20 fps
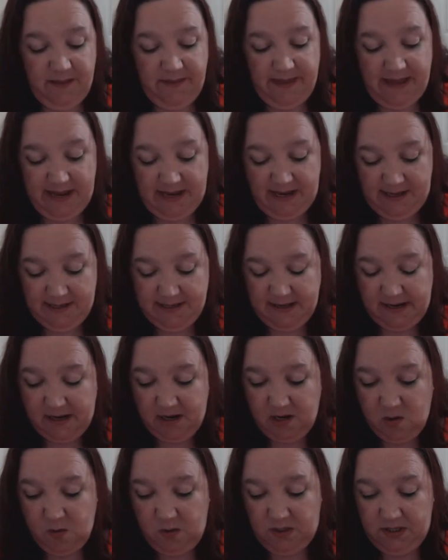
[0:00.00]
And that is
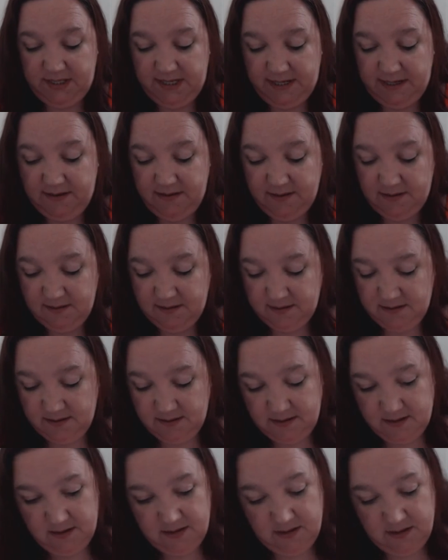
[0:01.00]
like a quilted
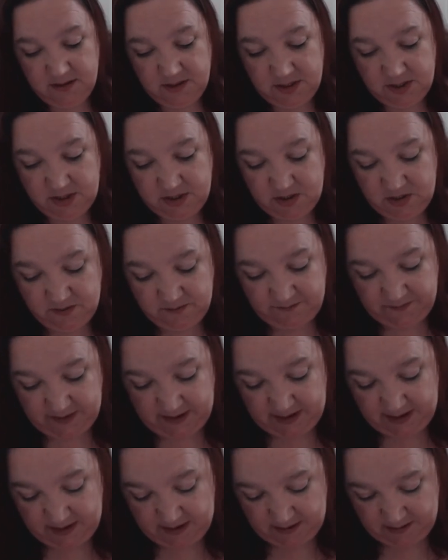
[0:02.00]

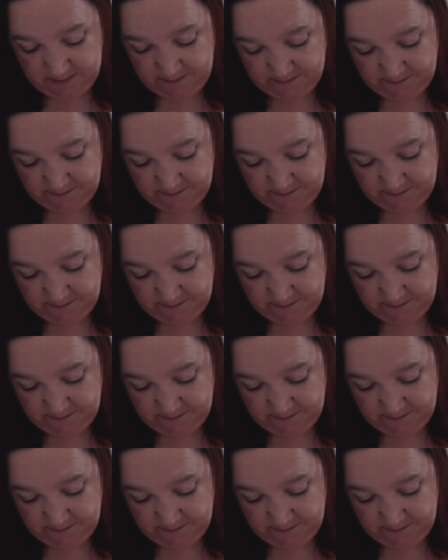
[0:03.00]
snowflake.